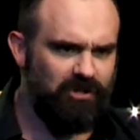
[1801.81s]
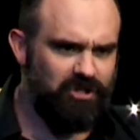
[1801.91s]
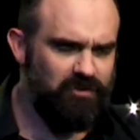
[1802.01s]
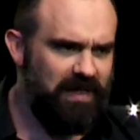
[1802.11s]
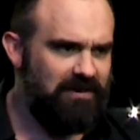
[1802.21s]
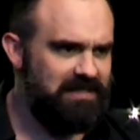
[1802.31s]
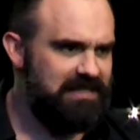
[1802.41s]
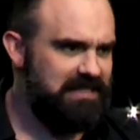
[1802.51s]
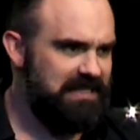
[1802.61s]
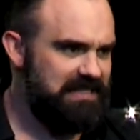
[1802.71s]

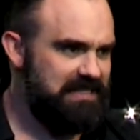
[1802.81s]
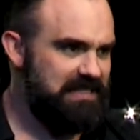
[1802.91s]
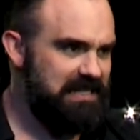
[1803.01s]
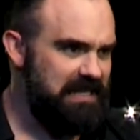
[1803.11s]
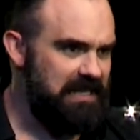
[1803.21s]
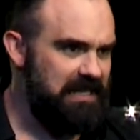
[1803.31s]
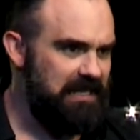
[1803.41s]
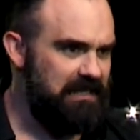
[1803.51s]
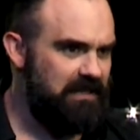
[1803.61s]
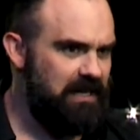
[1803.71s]

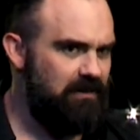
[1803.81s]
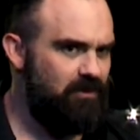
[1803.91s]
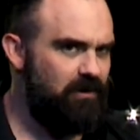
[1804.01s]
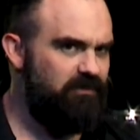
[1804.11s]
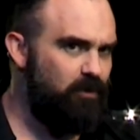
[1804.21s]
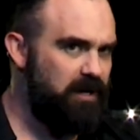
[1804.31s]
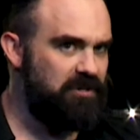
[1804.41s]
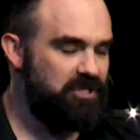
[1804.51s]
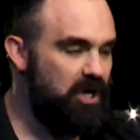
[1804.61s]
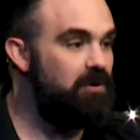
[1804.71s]
2016, or 4
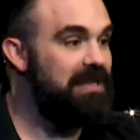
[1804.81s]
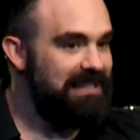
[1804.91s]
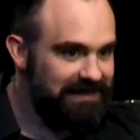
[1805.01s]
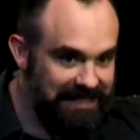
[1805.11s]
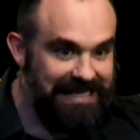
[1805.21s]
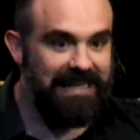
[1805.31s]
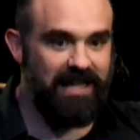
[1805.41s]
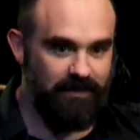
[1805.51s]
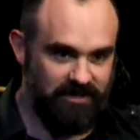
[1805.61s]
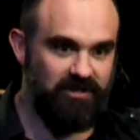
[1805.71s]
years ago, leading
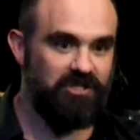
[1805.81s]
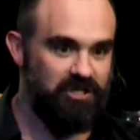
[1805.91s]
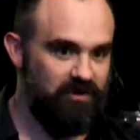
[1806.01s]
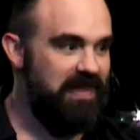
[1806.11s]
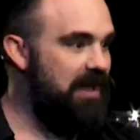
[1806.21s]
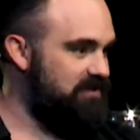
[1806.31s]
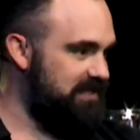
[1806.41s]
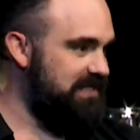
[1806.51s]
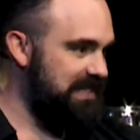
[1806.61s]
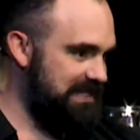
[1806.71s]
up to the
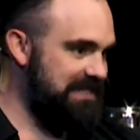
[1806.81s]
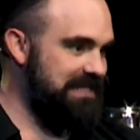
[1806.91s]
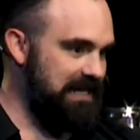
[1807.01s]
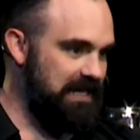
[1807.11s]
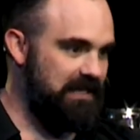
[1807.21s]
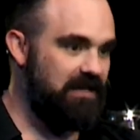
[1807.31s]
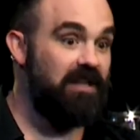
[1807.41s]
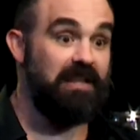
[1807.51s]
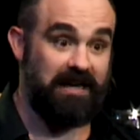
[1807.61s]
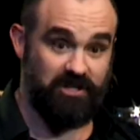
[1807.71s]
2016
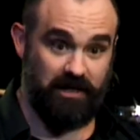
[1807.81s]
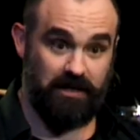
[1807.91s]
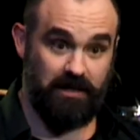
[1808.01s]
election,